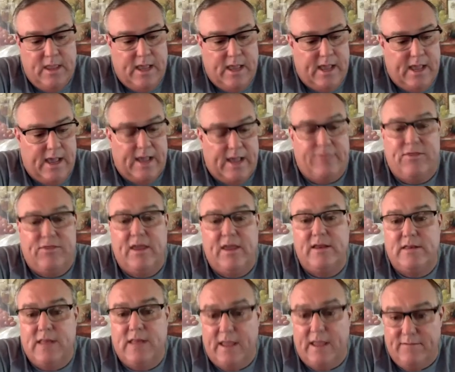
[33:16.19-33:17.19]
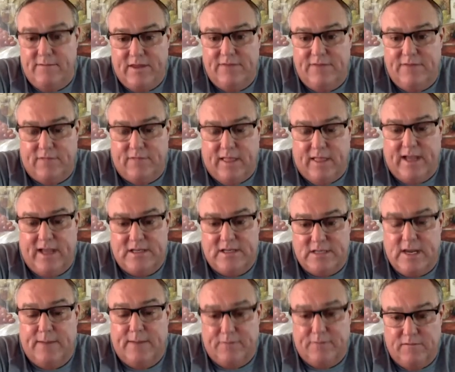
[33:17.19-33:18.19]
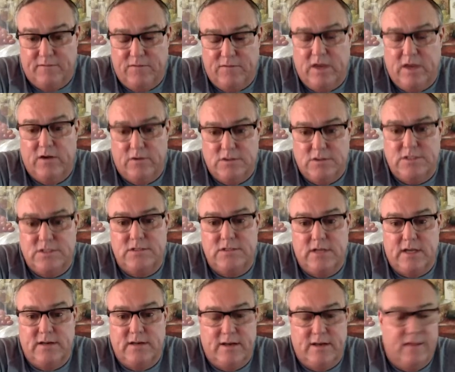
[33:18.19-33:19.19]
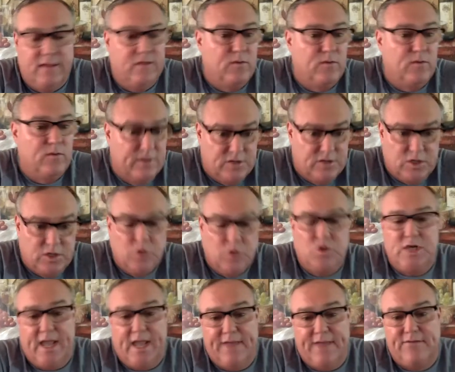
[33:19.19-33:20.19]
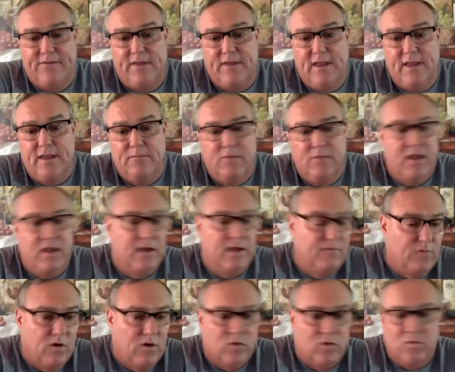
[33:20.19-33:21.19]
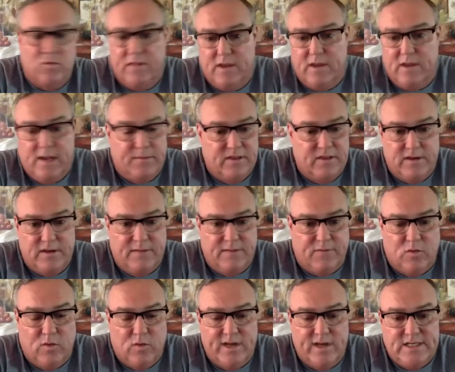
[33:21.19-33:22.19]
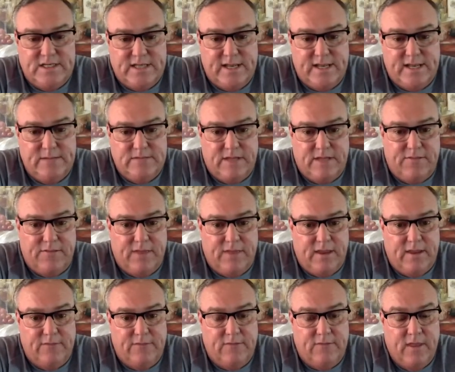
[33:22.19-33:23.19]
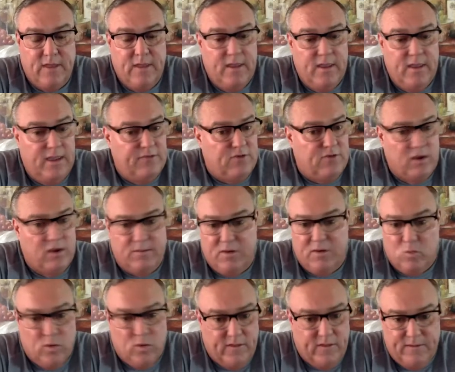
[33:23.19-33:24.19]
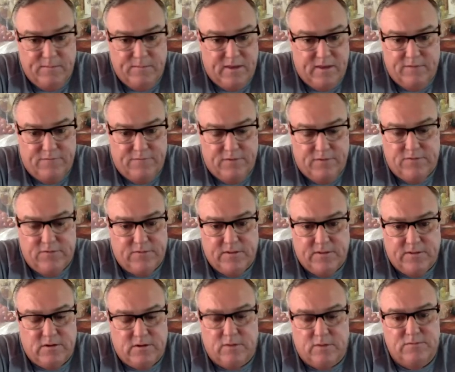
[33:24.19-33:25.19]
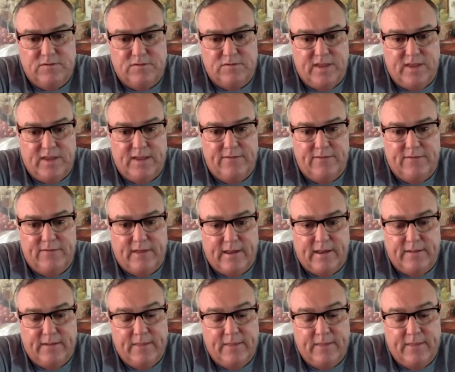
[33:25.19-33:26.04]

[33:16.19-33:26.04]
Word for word: I think Davey's last couple of years uh, dealing with this new chassis and being involved with a couple of different race teams, I think is is going to be really beneficial in terms of the insight.